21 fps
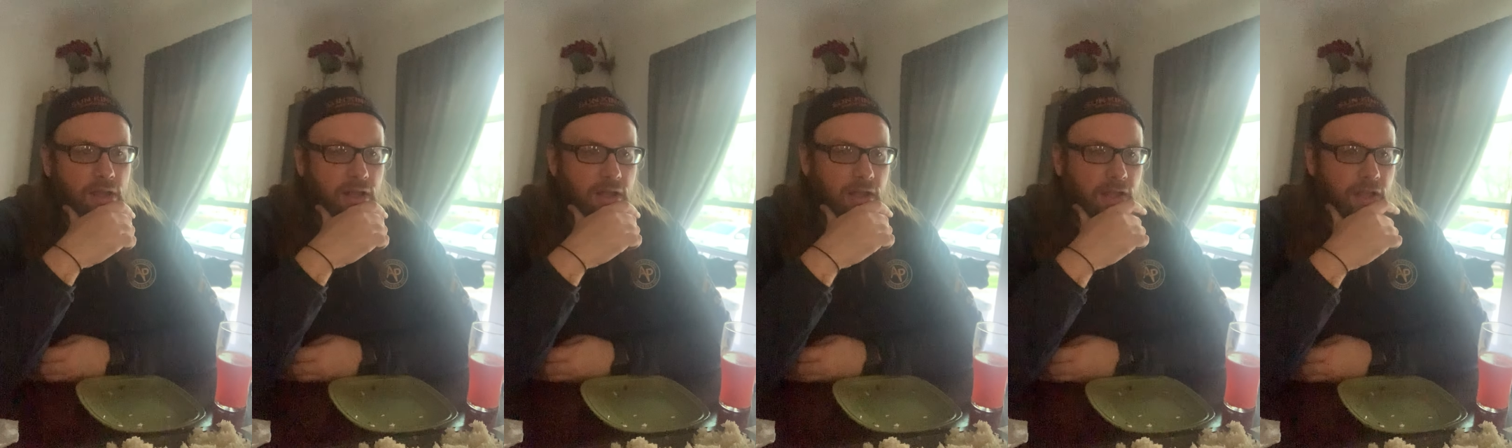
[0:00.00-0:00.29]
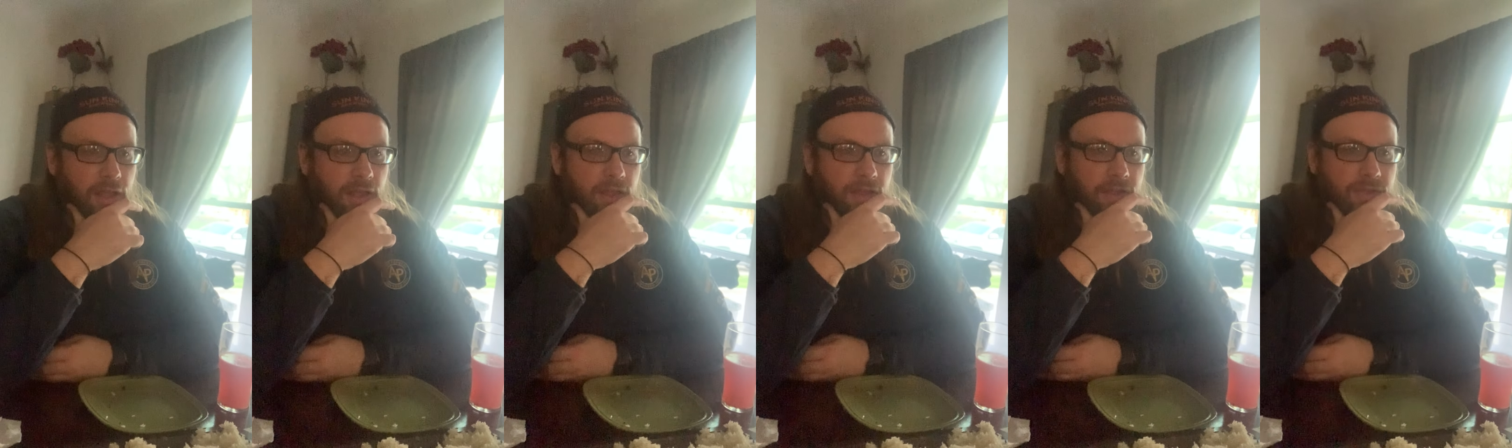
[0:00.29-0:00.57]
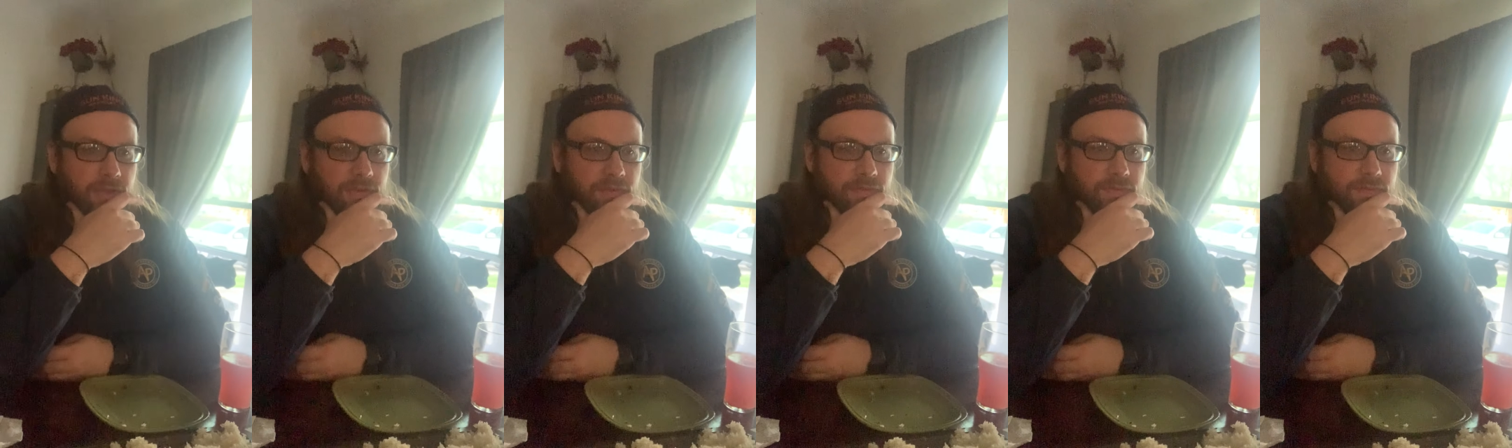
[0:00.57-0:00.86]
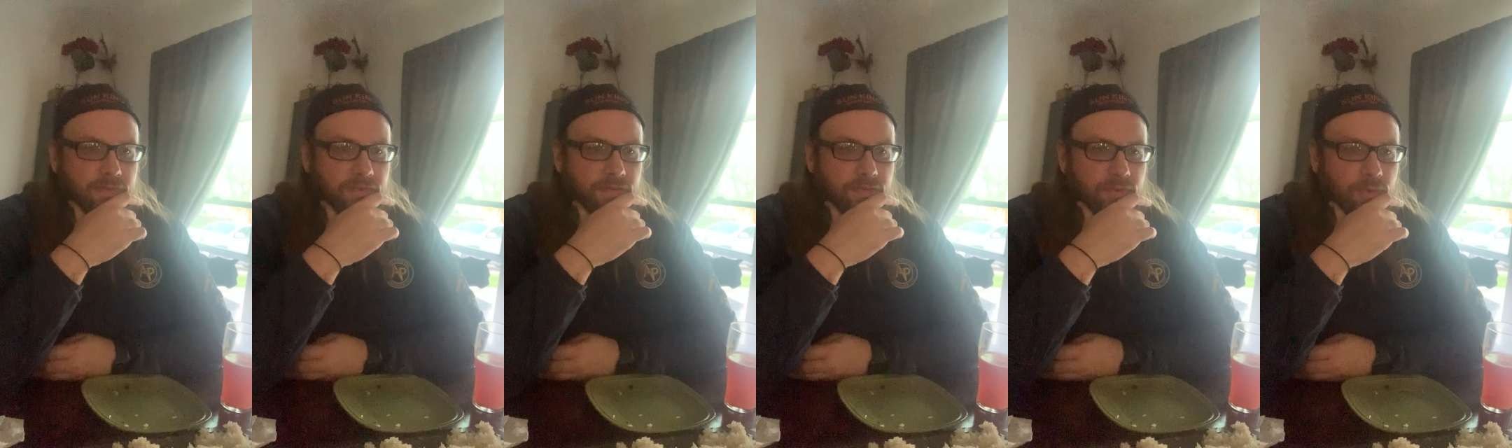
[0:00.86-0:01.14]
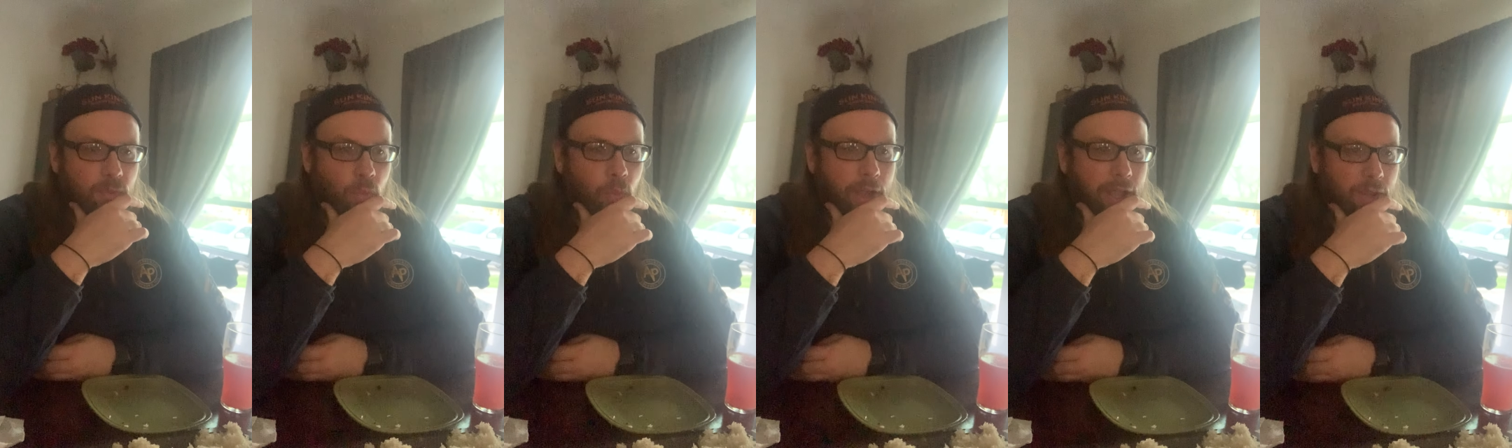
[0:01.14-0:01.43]
of
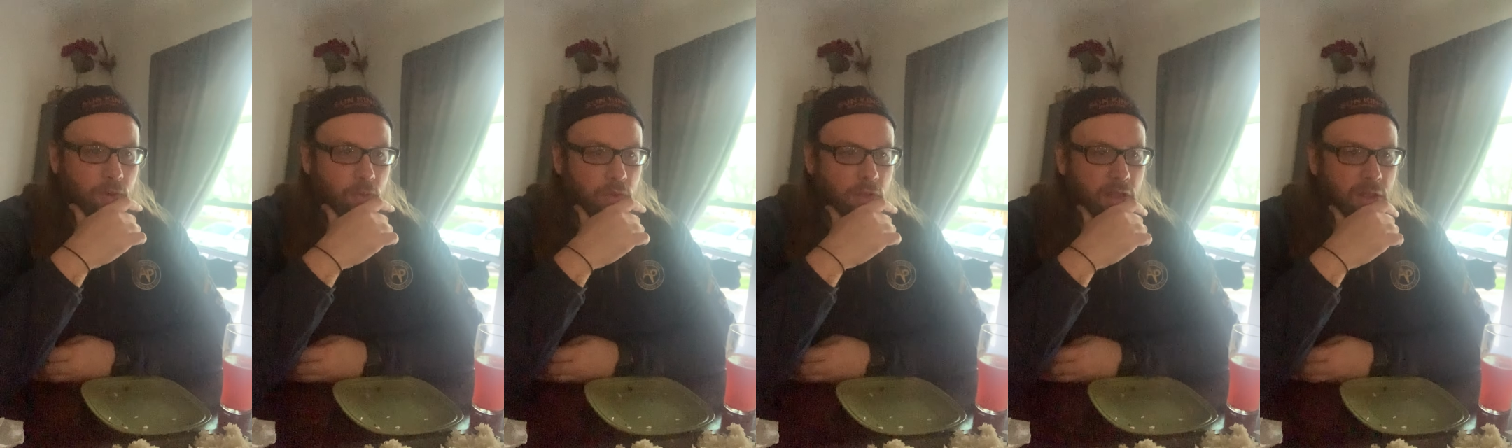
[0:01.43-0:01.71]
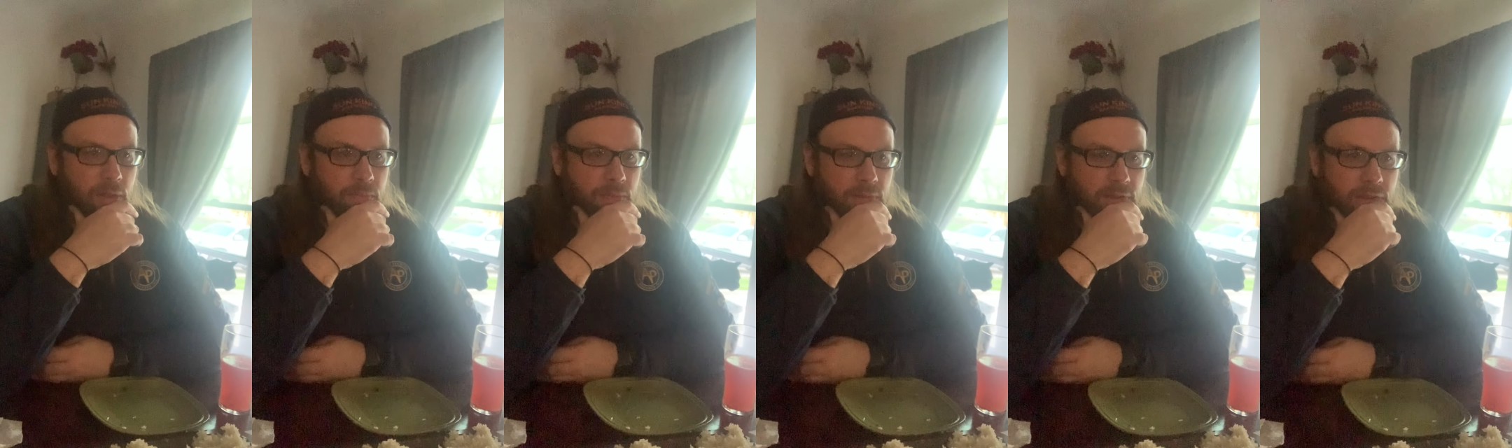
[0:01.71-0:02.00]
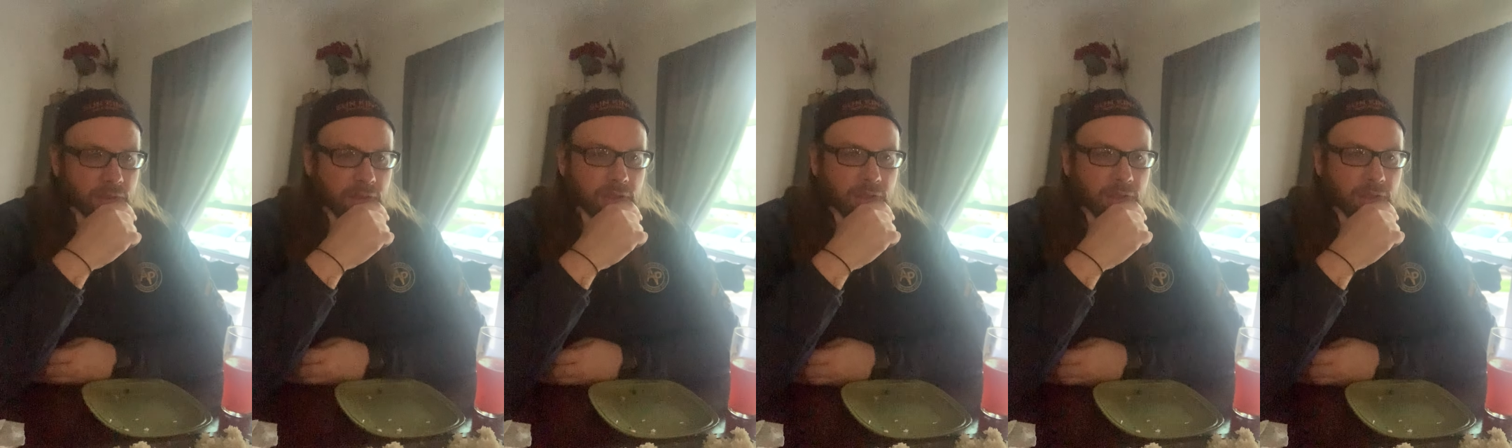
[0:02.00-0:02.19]
white rum,